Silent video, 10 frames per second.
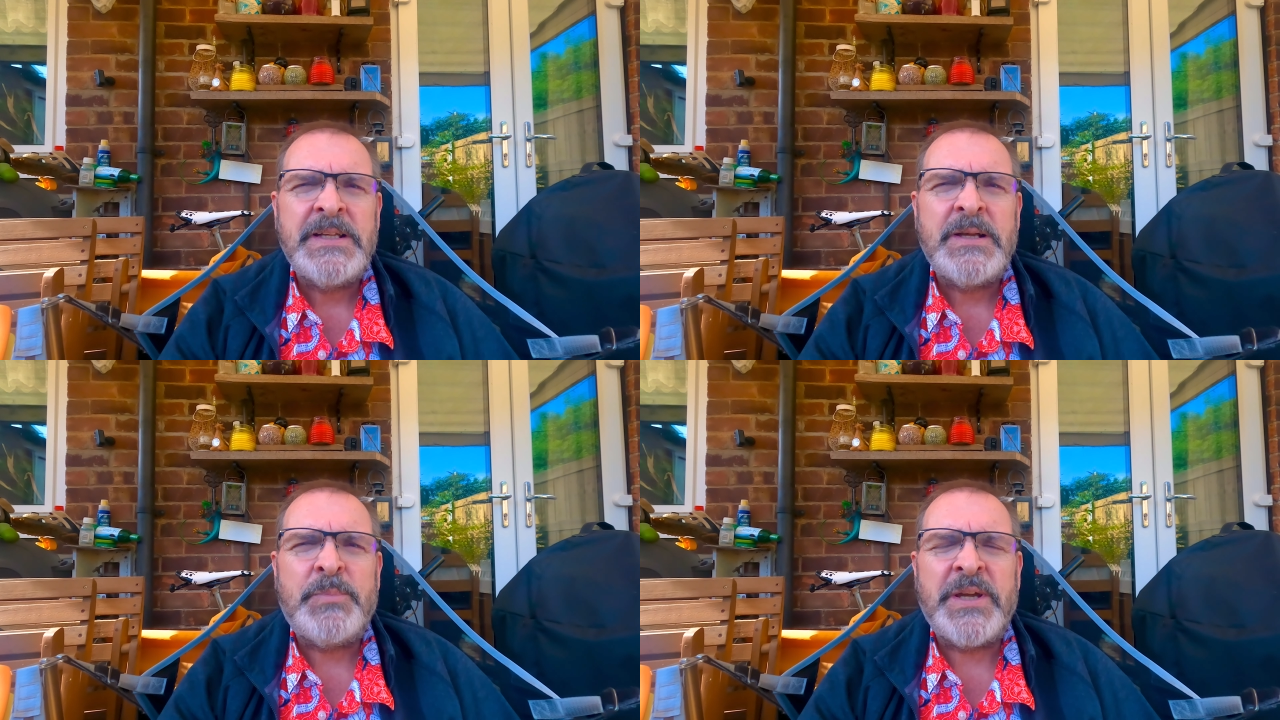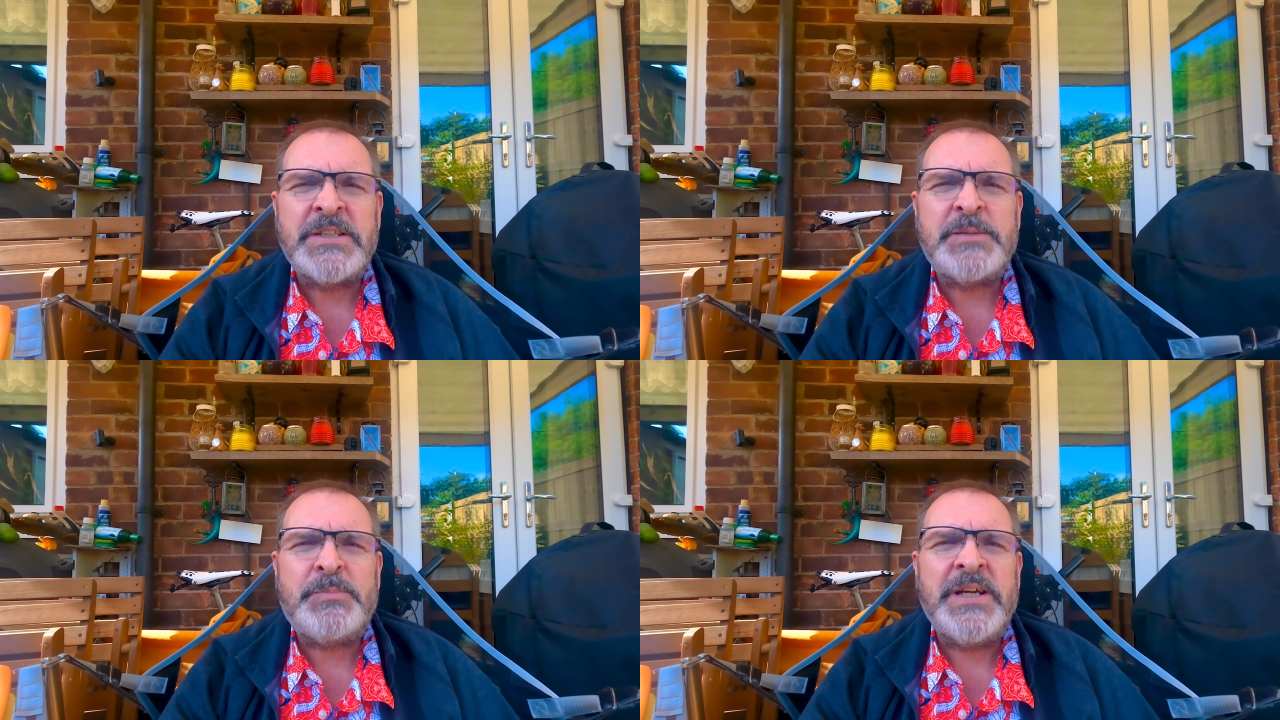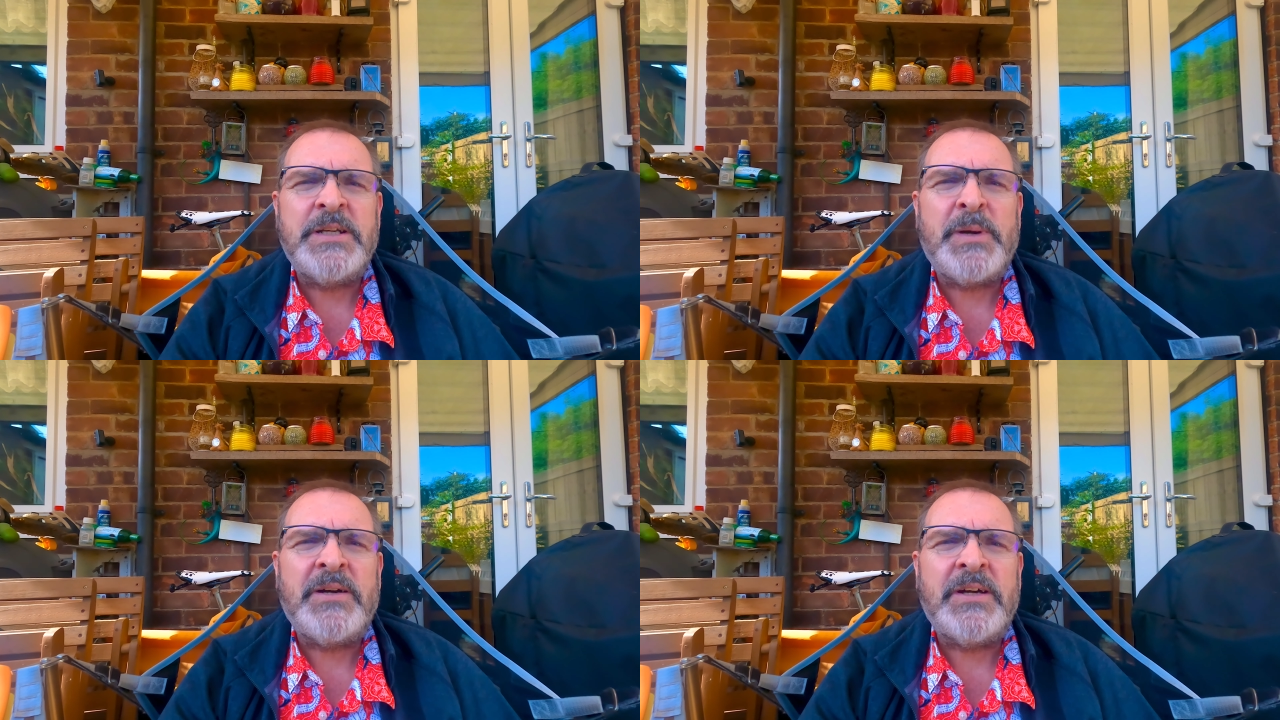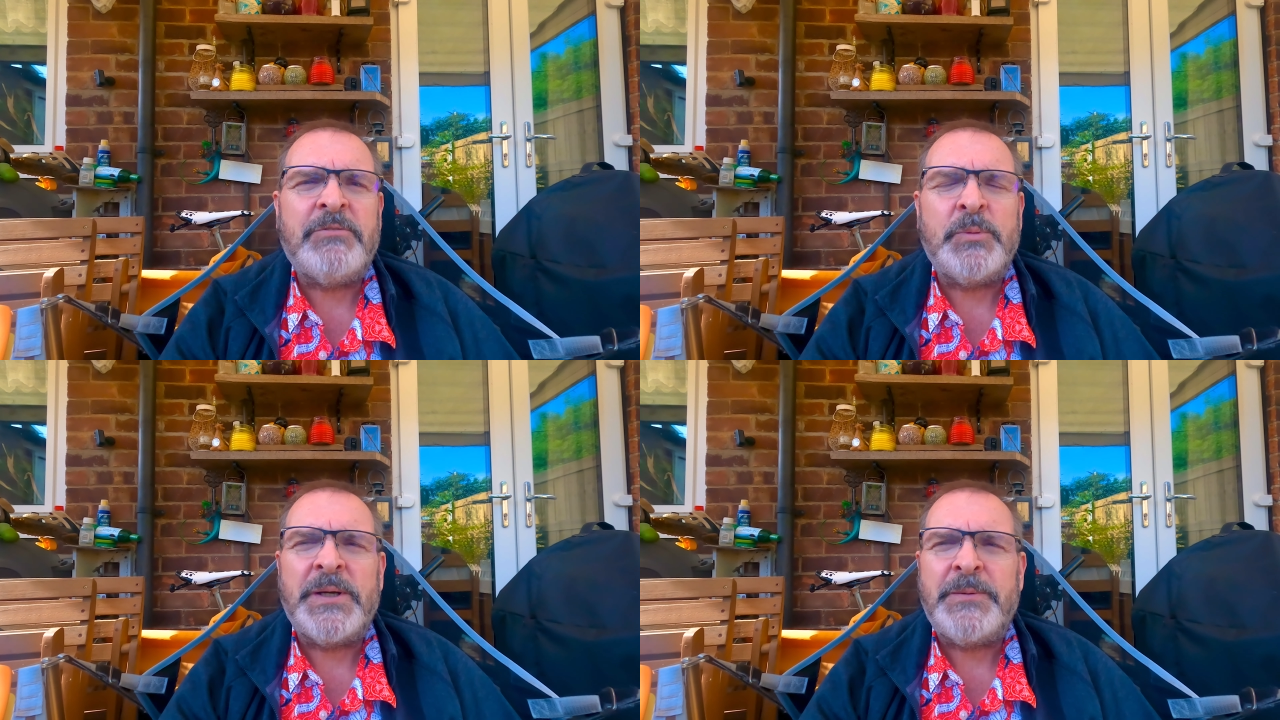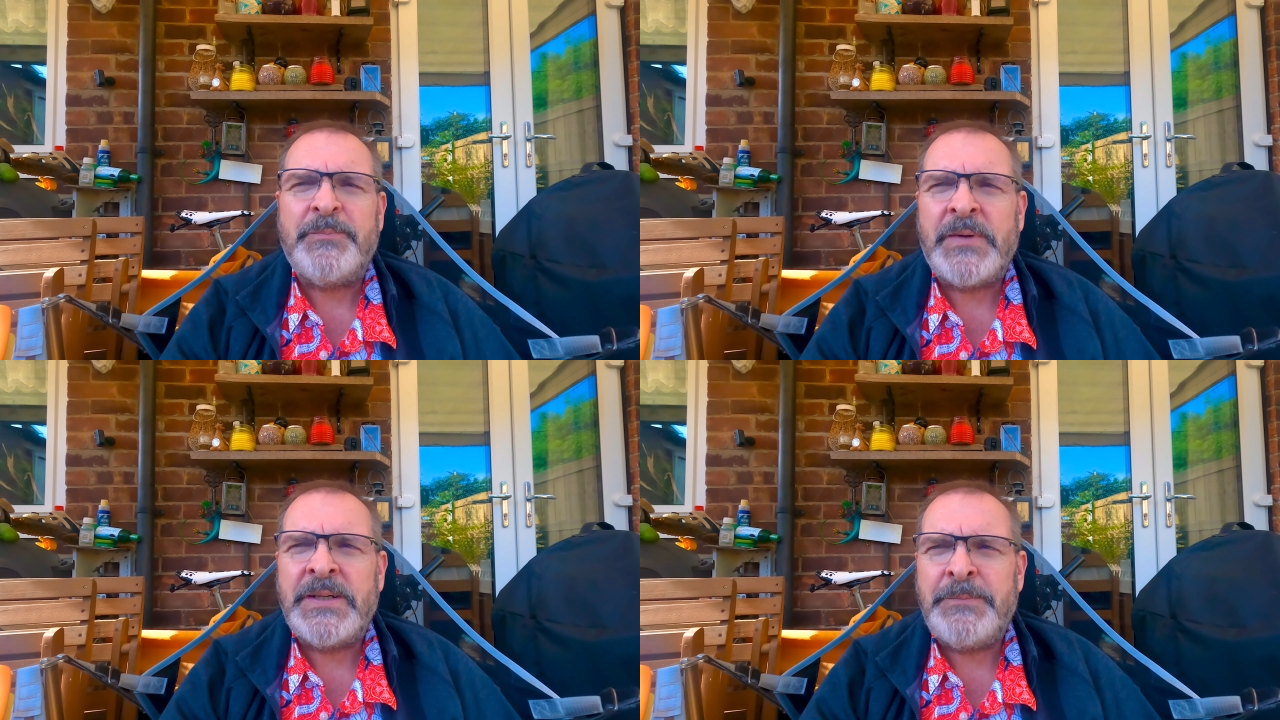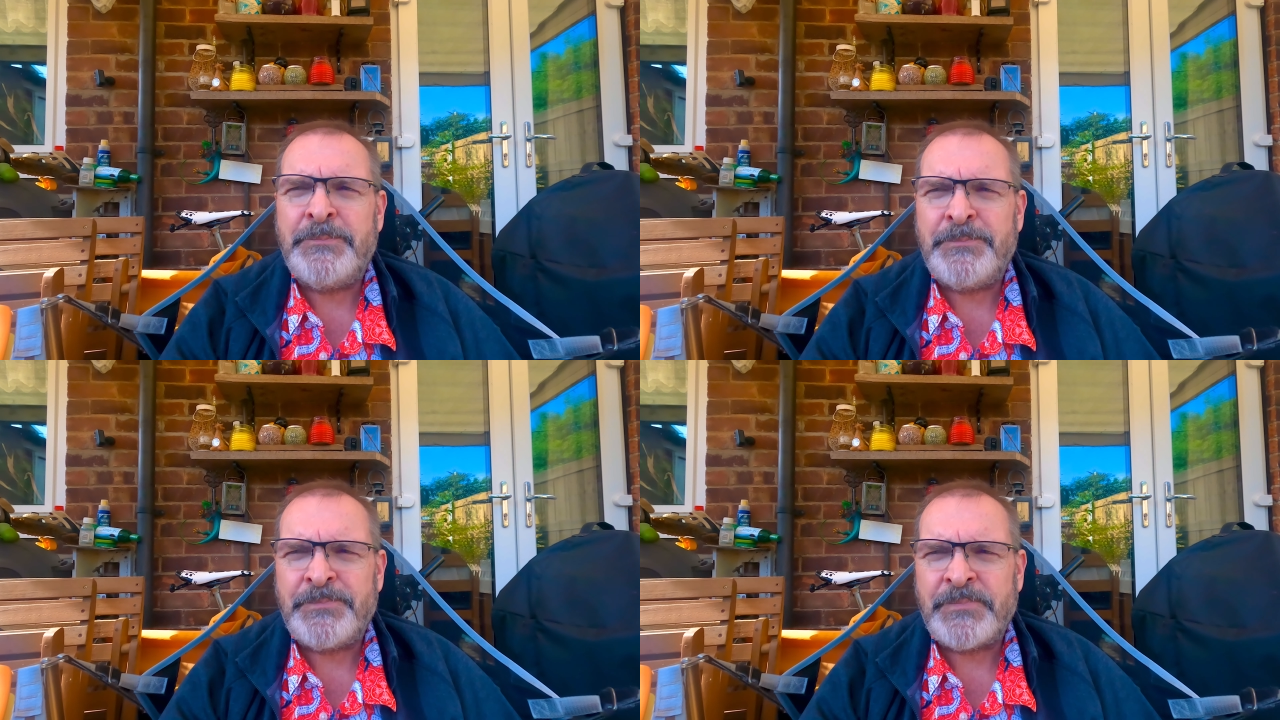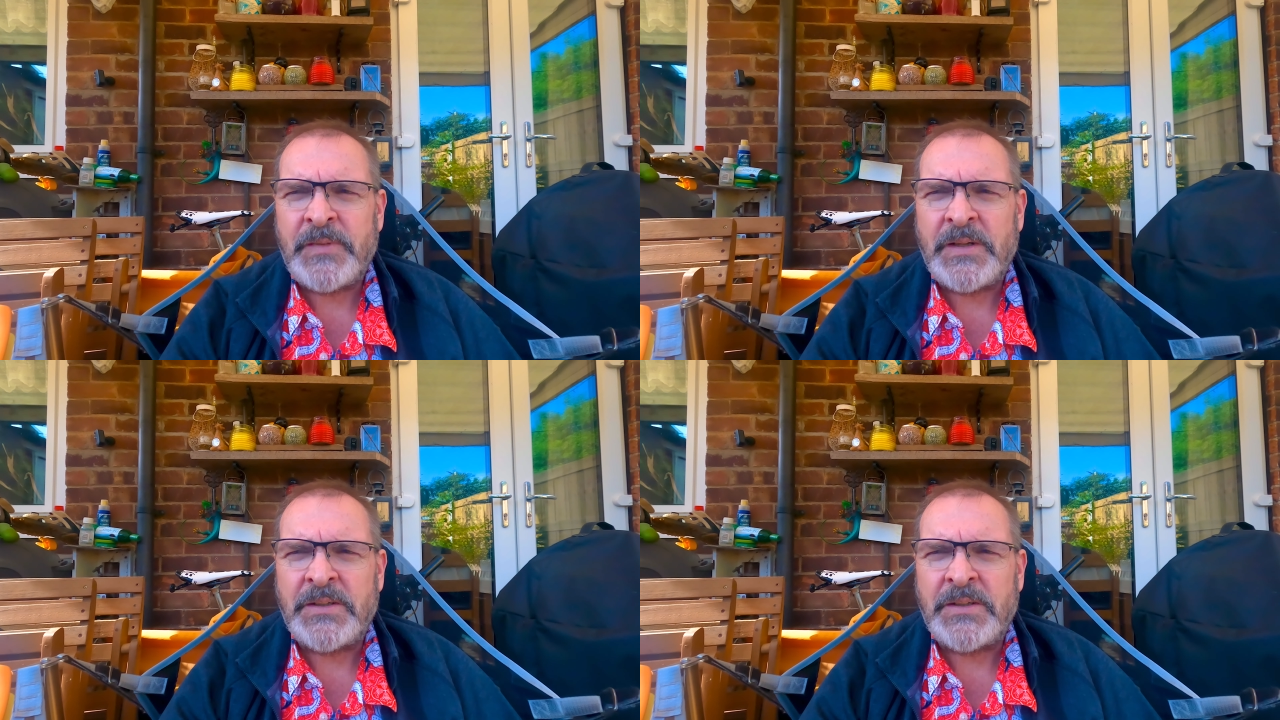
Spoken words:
being sprayed about everywhere. I